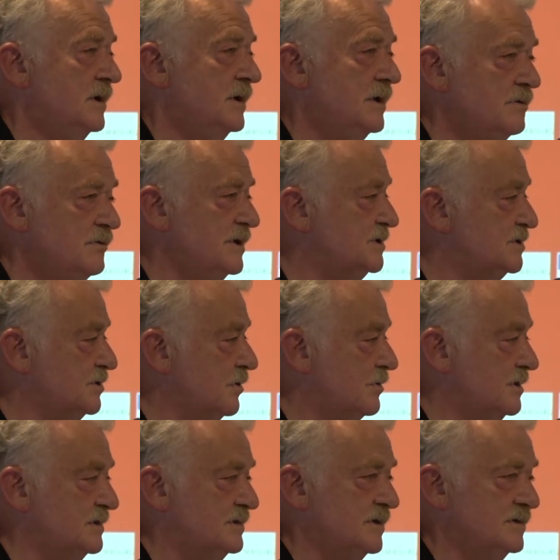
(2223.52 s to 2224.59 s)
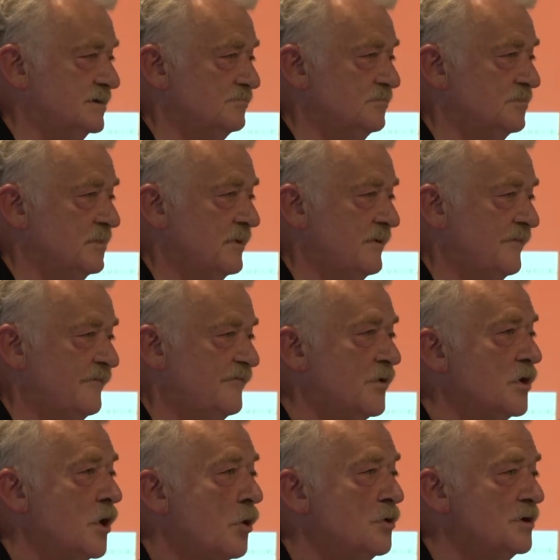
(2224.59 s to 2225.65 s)
neo-historicism,
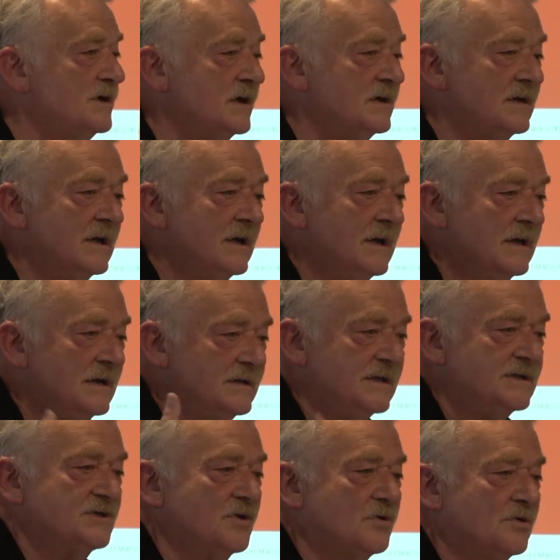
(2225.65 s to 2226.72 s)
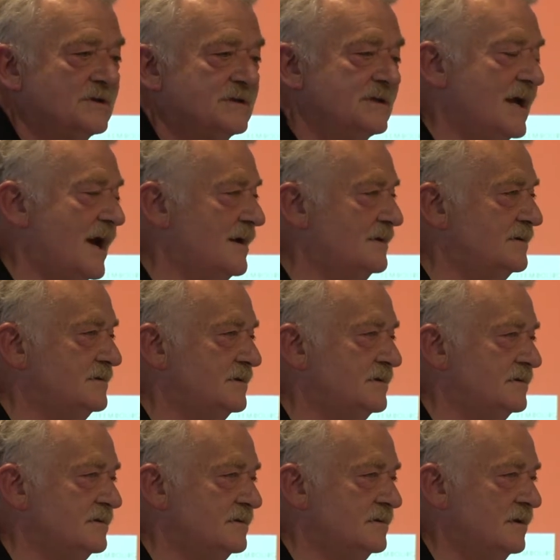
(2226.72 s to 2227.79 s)
Foucauldian discourse
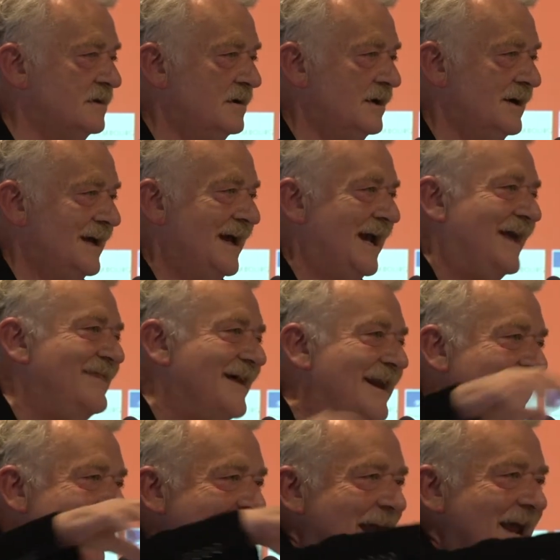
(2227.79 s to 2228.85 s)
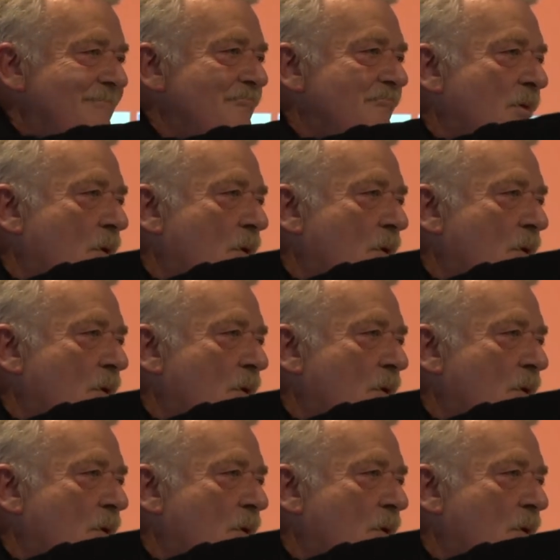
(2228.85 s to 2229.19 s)
analysis, and then again